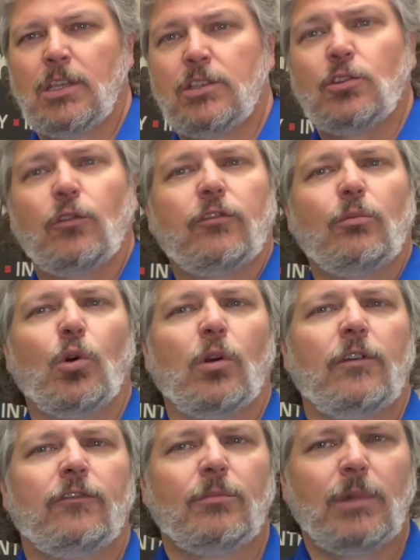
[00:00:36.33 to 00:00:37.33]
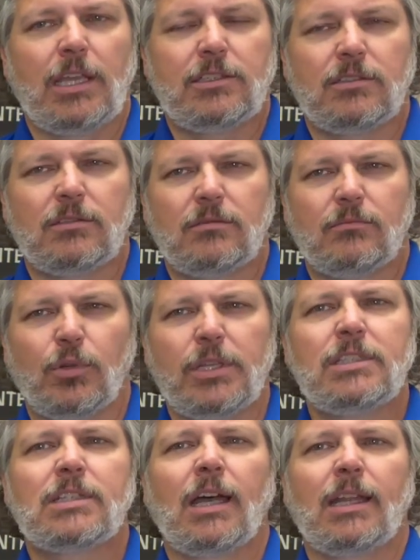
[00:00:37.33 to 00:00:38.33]
So for more information,
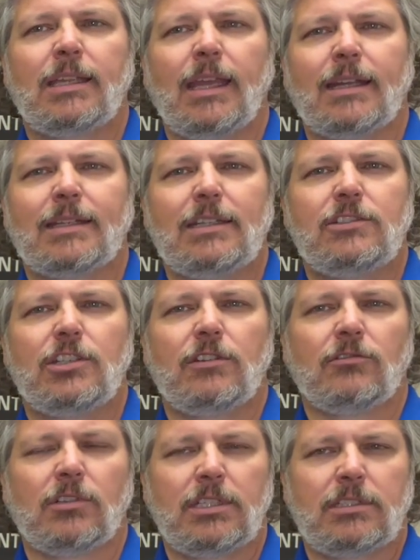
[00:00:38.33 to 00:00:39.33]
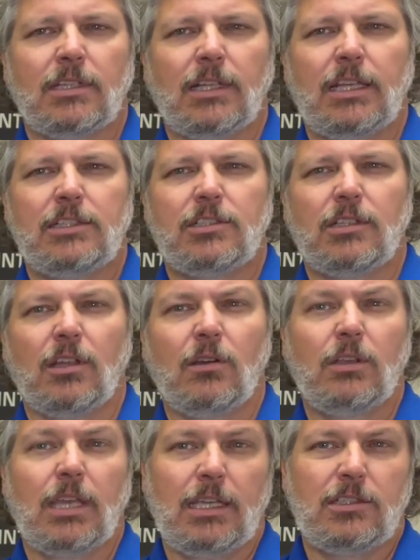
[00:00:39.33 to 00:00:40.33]
please contact a General Insulation
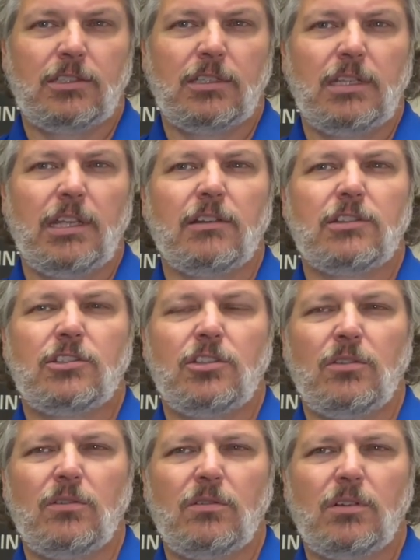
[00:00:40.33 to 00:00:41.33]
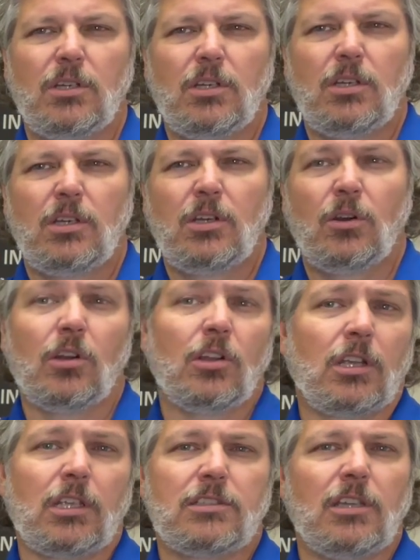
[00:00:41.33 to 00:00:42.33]
location nearest you or
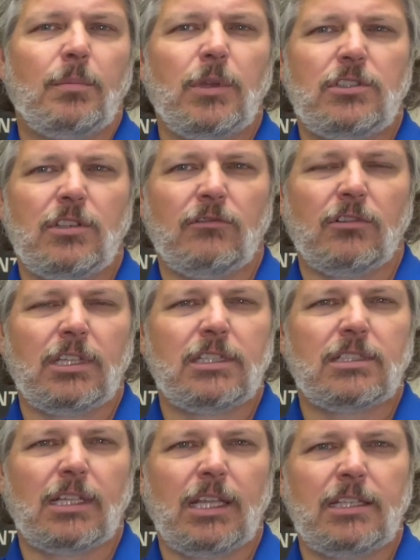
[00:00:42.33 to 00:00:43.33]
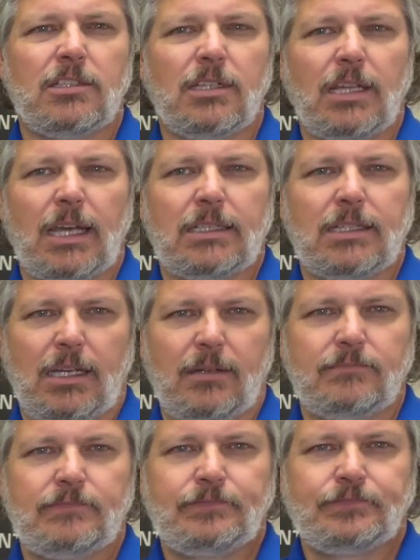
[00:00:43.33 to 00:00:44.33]
look us up at generalinsulation.com.
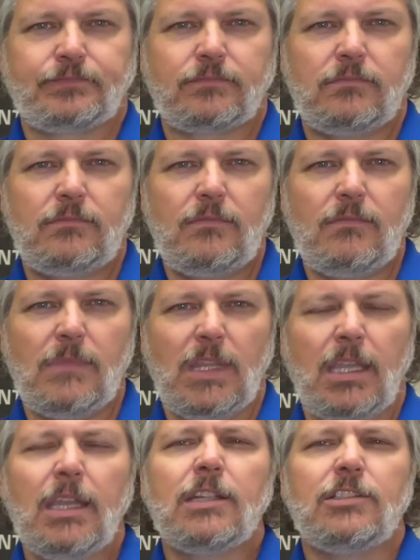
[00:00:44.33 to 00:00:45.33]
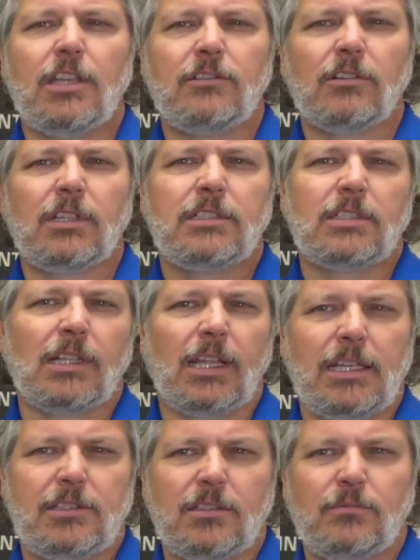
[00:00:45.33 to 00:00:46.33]
General
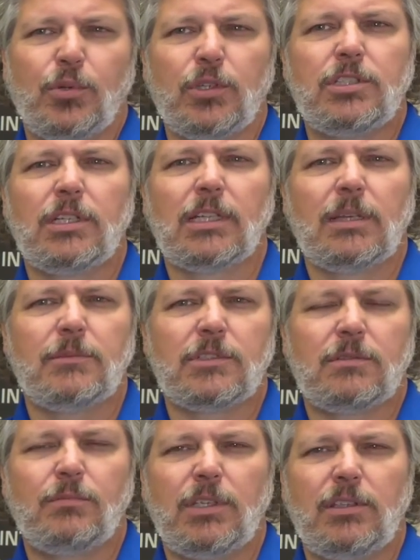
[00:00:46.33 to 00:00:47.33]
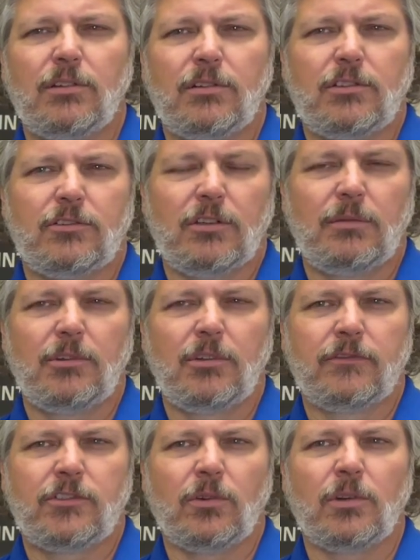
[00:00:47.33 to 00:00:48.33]
Insulation, pushing limits to be your distributor
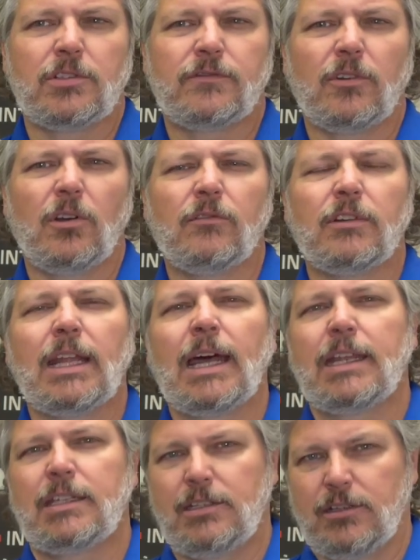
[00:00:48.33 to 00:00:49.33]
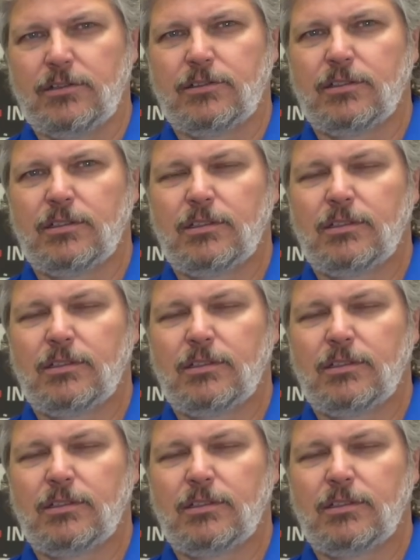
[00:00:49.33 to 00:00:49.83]
of choice for over 90 years.